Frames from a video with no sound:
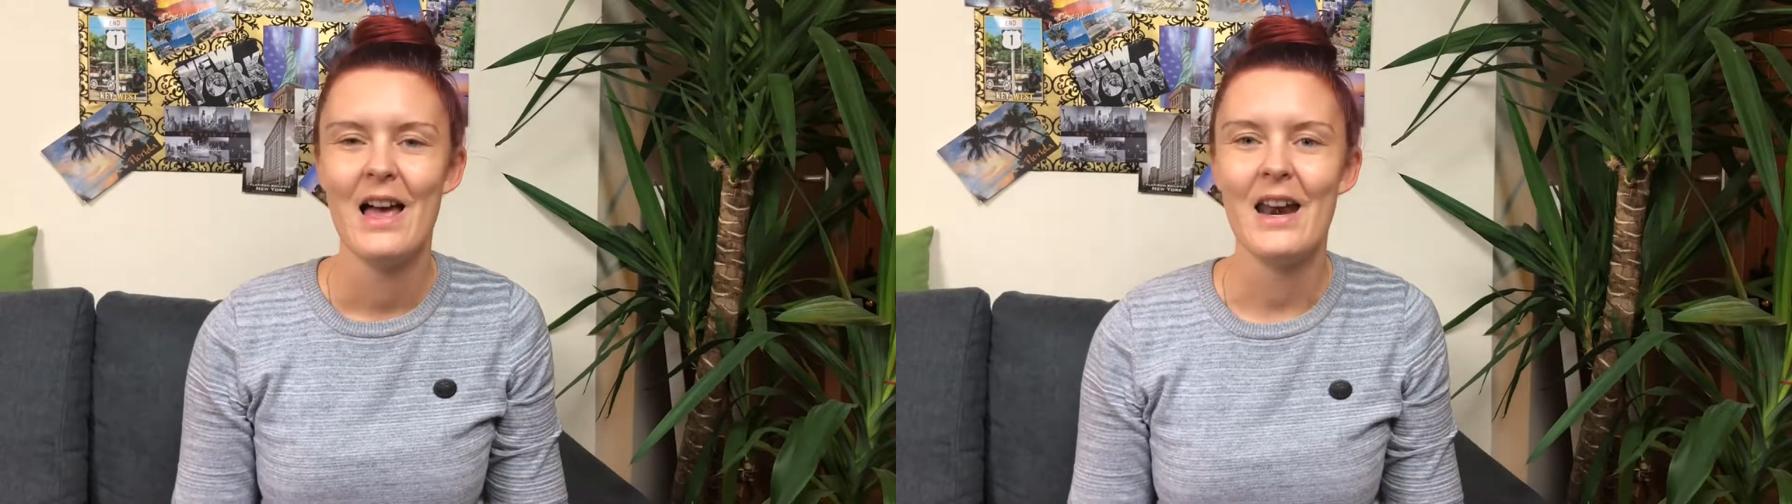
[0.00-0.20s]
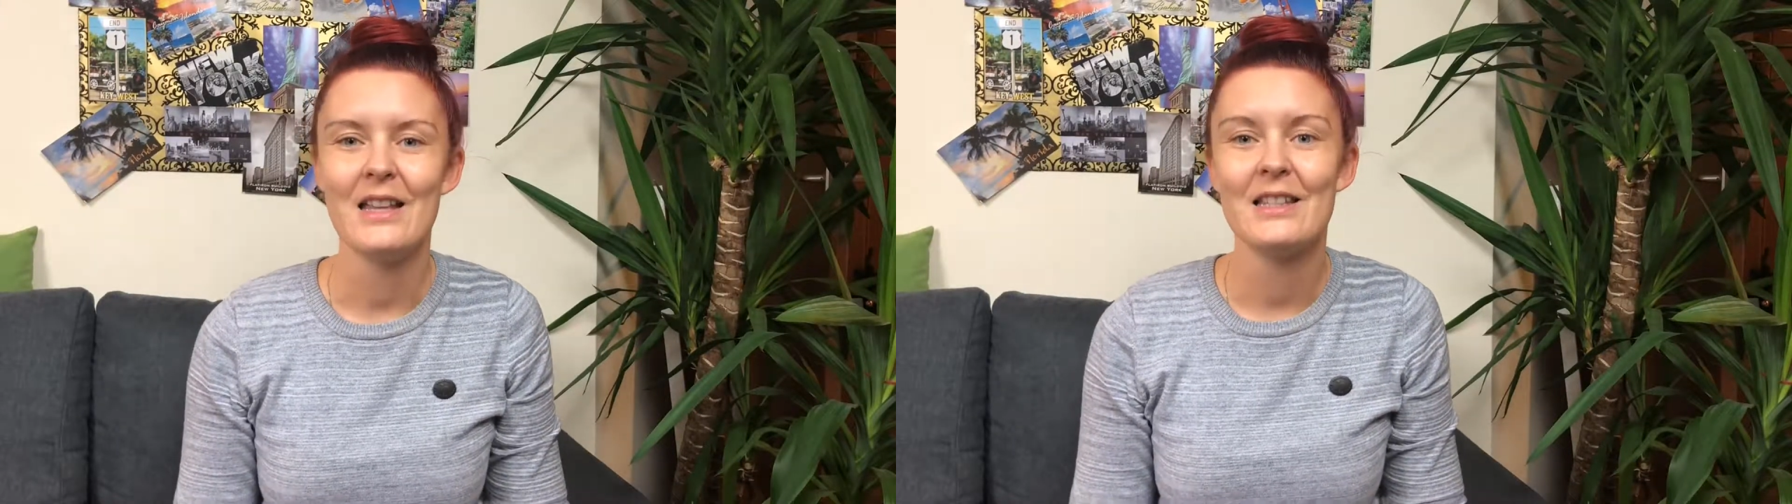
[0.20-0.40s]

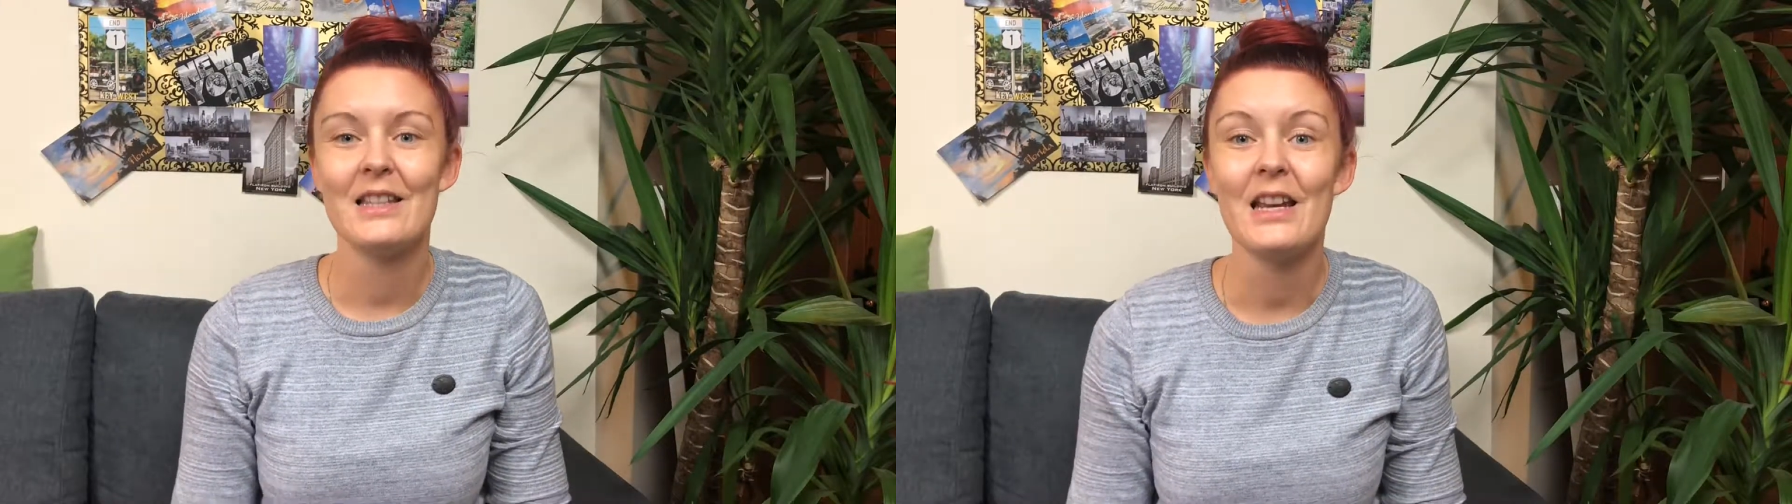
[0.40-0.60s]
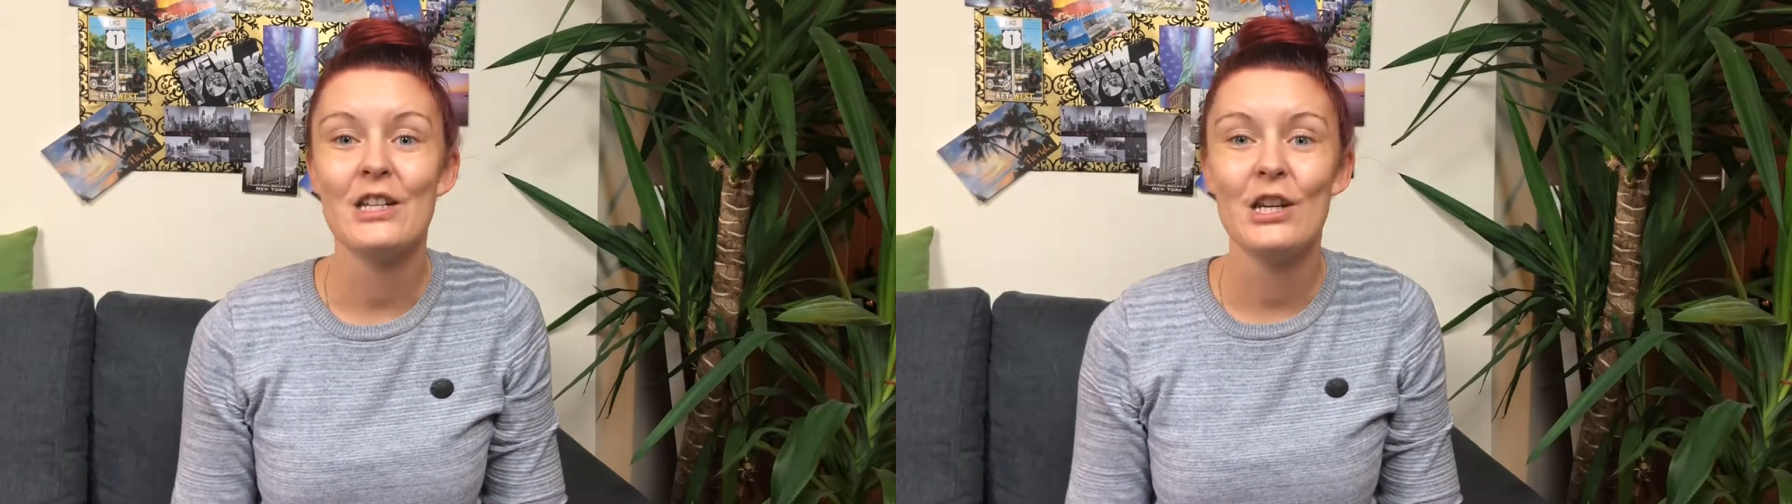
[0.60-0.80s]
And then
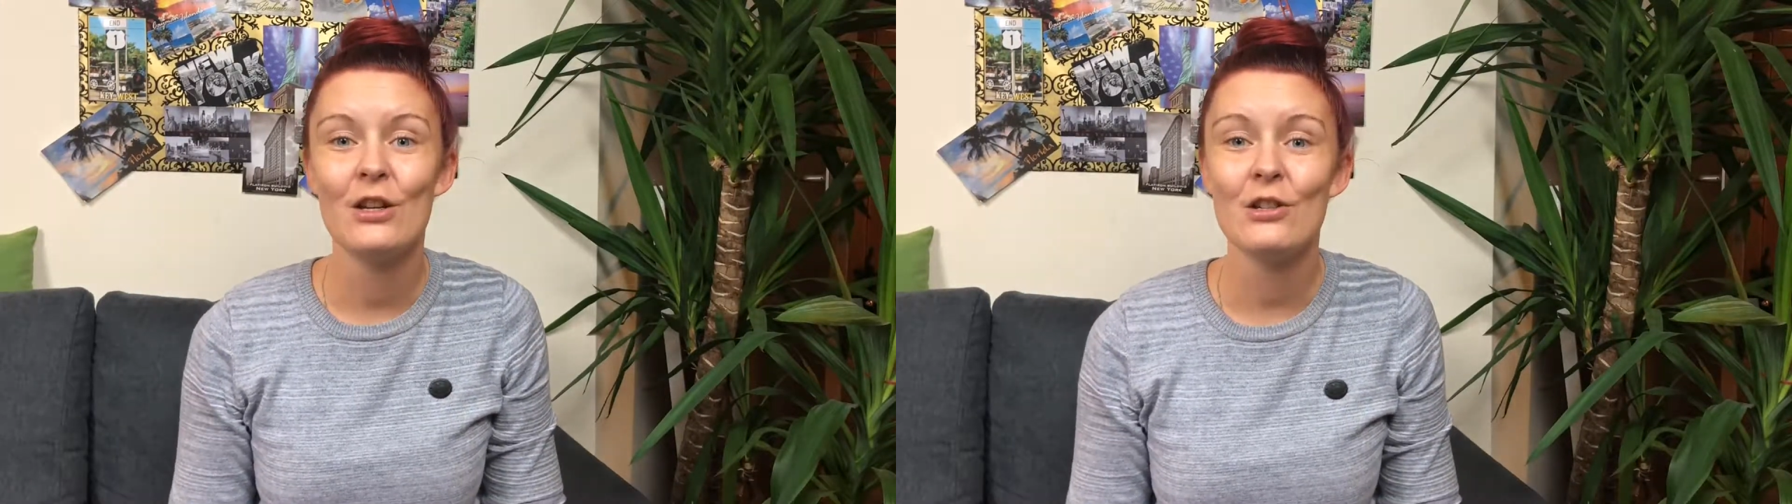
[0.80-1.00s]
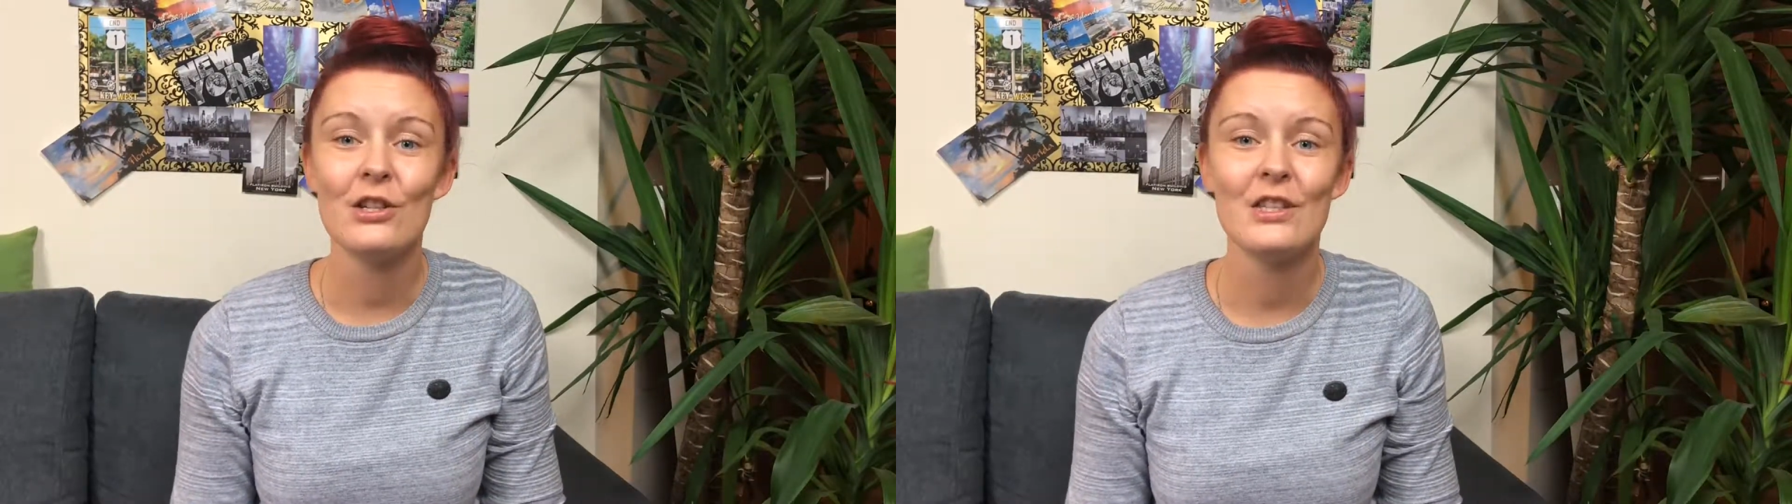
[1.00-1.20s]
stay
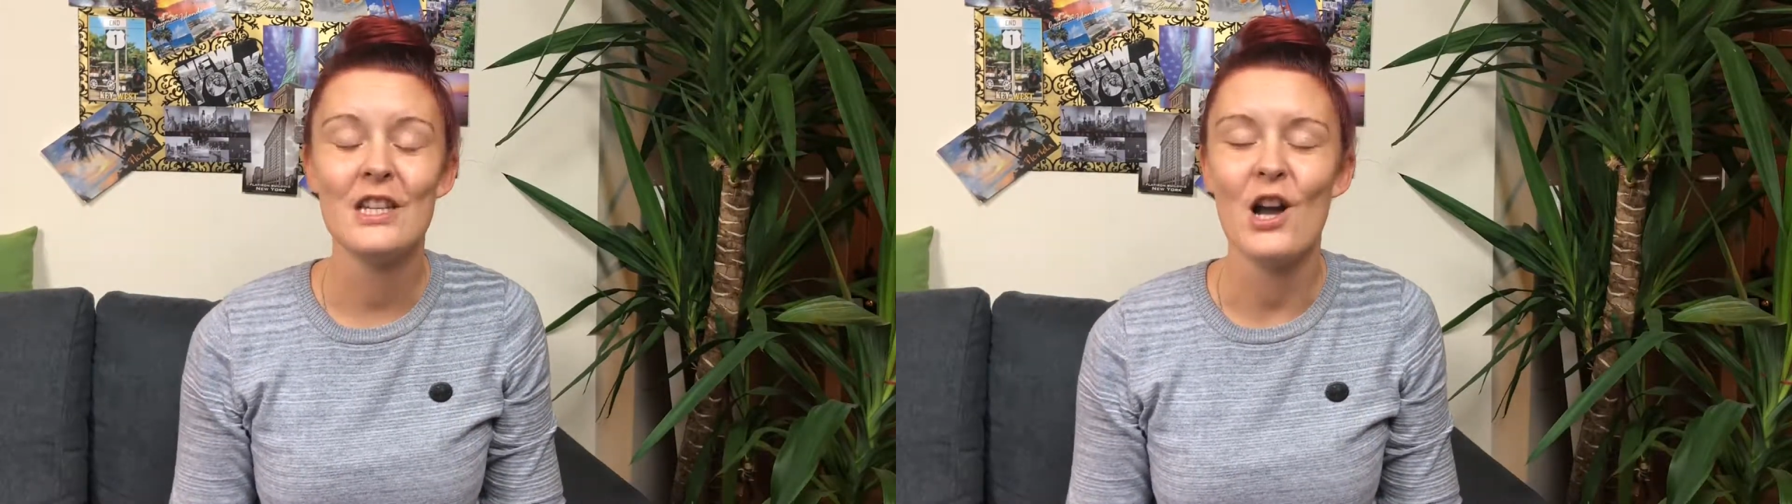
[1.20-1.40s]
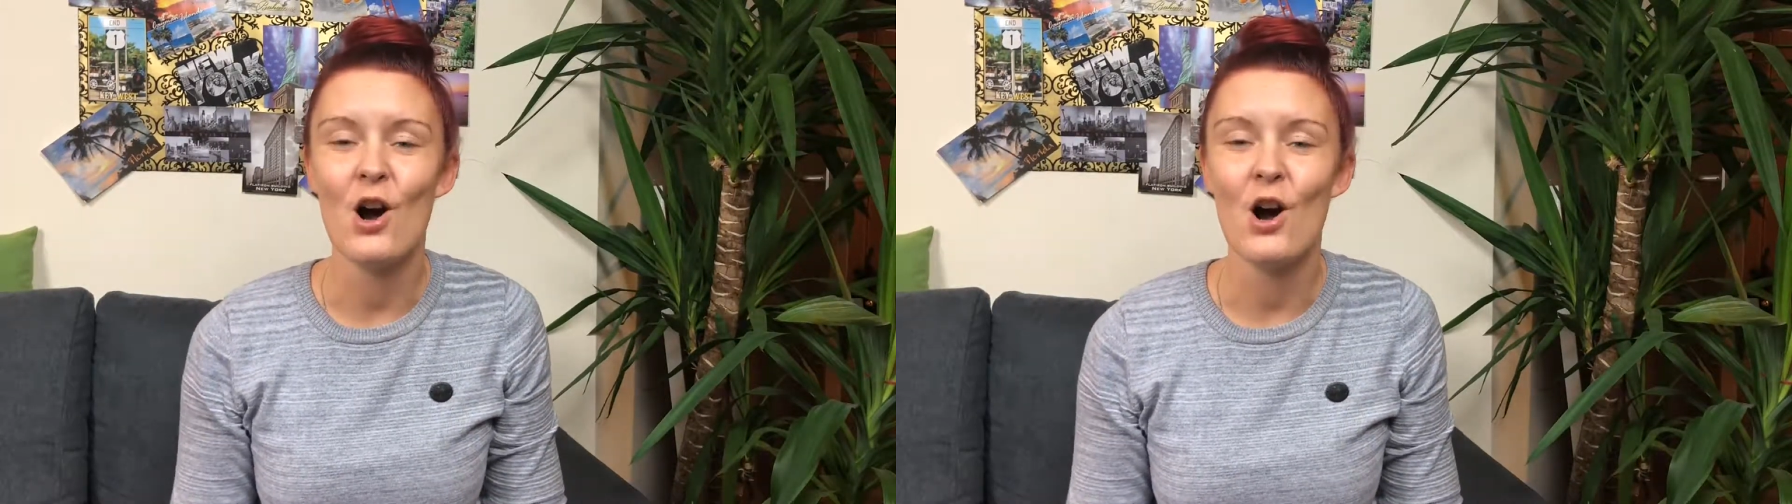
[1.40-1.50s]
tuned to see